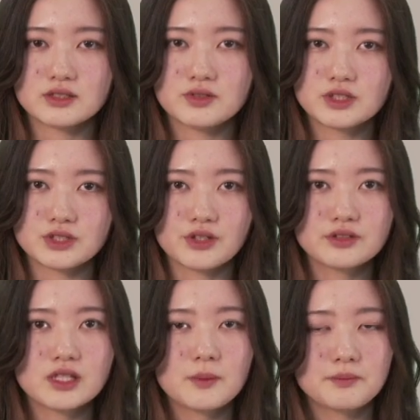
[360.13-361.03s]

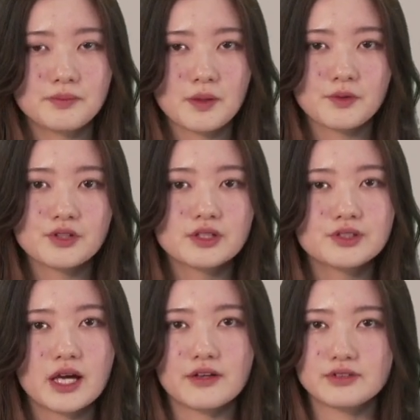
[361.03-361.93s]
result, people who
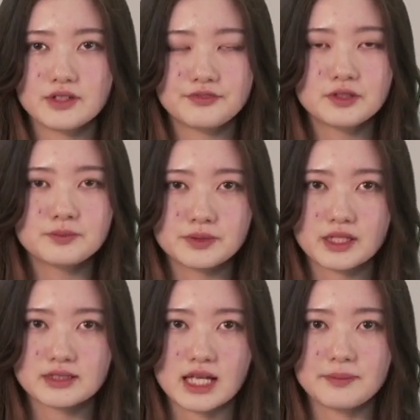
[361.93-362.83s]
have different
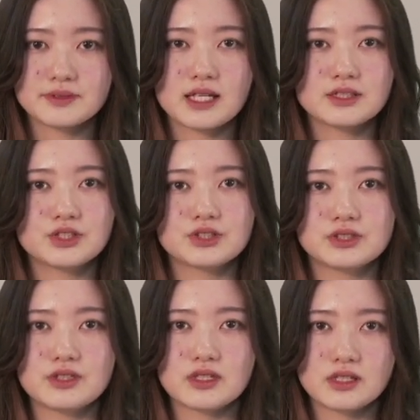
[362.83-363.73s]
blood type tend to use
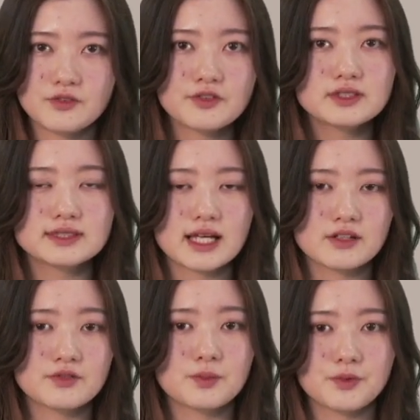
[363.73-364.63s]
the different side
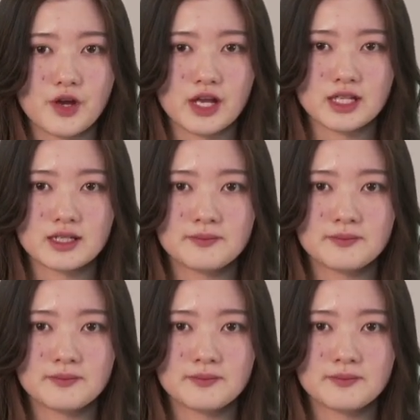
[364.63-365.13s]
of the brain.